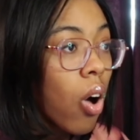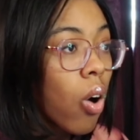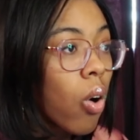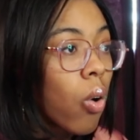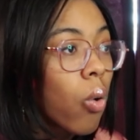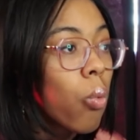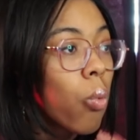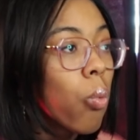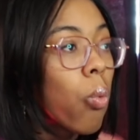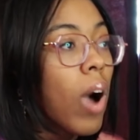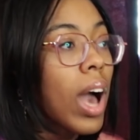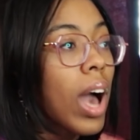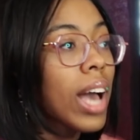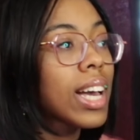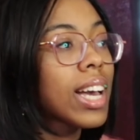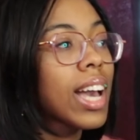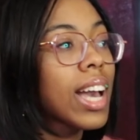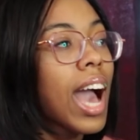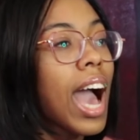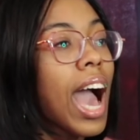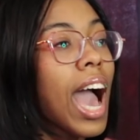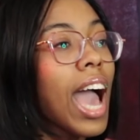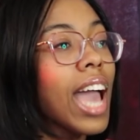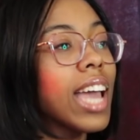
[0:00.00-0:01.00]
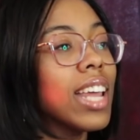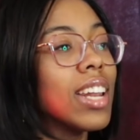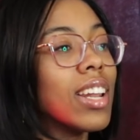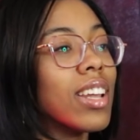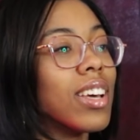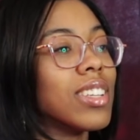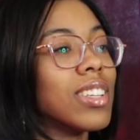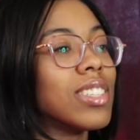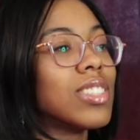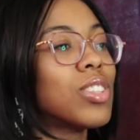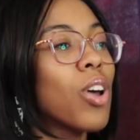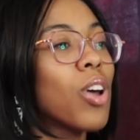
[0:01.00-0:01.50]
What kind
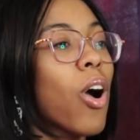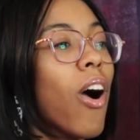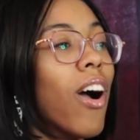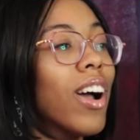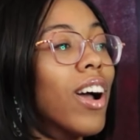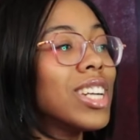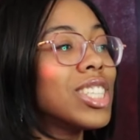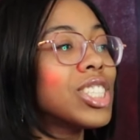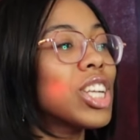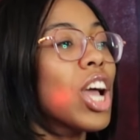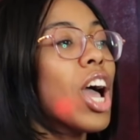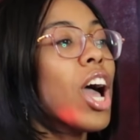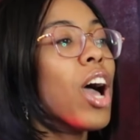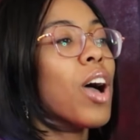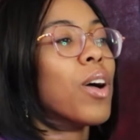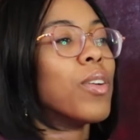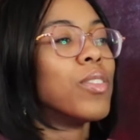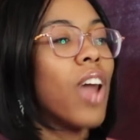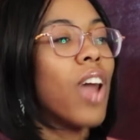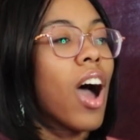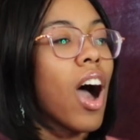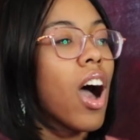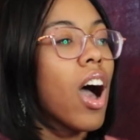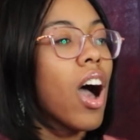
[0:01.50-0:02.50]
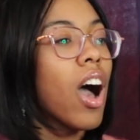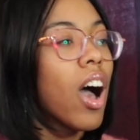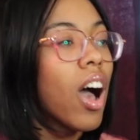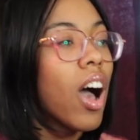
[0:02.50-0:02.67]
of torture? No.